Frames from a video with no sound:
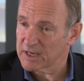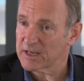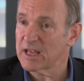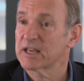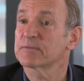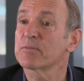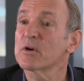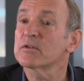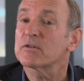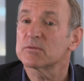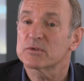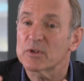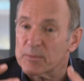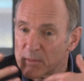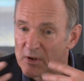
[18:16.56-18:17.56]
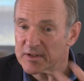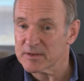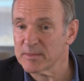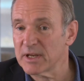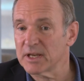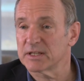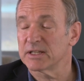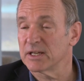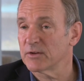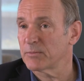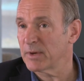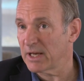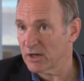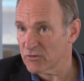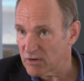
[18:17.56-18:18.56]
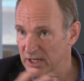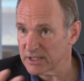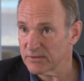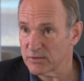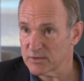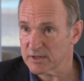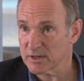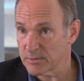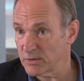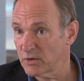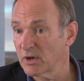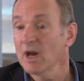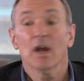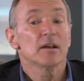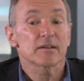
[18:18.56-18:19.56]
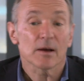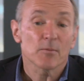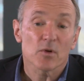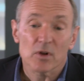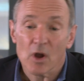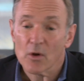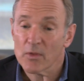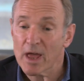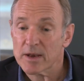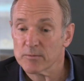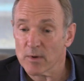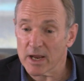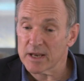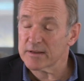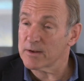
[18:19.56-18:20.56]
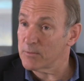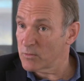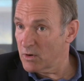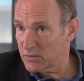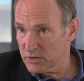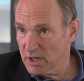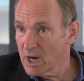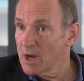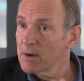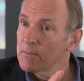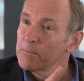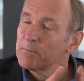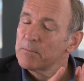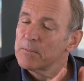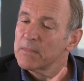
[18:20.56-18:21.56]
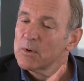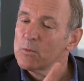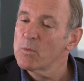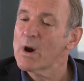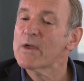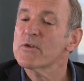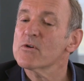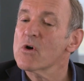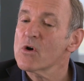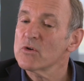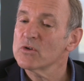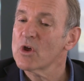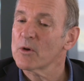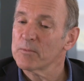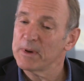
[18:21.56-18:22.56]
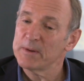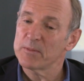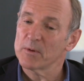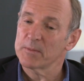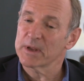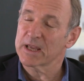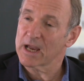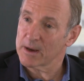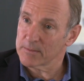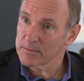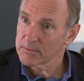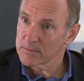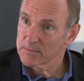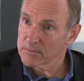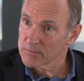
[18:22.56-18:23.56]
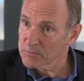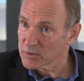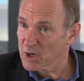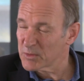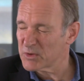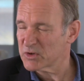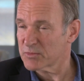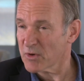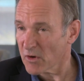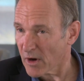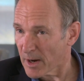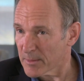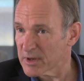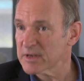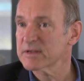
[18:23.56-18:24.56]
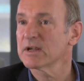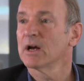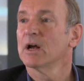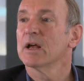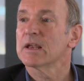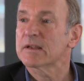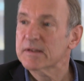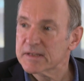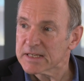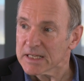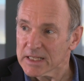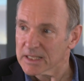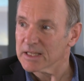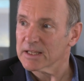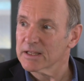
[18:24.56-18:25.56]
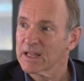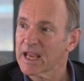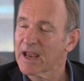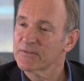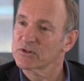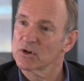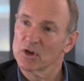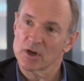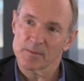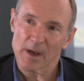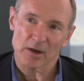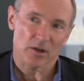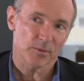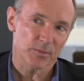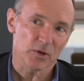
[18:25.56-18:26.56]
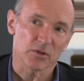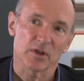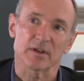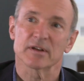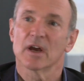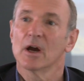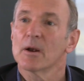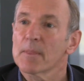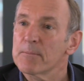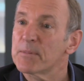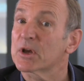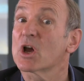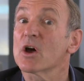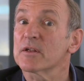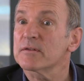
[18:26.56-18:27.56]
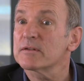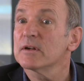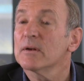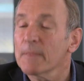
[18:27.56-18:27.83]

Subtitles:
expose them to the possibility of being creative using a computer. Some will go that way, some won't. Whether or not people become computer programmers, still they have to learn about computers, because